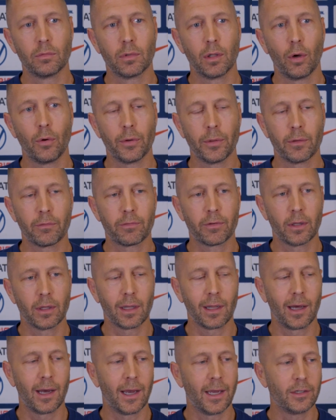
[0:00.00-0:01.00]
Loading the
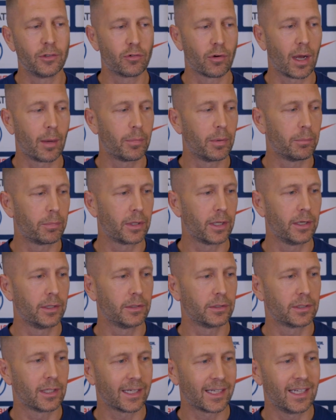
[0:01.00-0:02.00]
front line, dropping
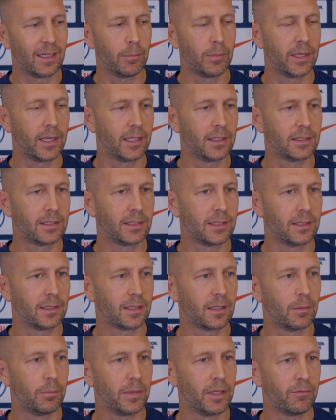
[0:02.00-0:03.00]
players like Jimenez
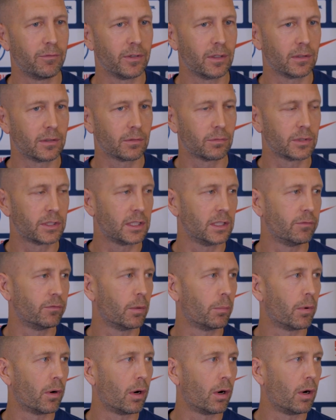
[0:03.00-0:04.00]
into the midfield to receive
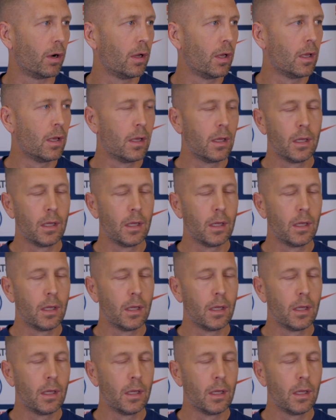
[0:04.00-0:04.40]
the ball.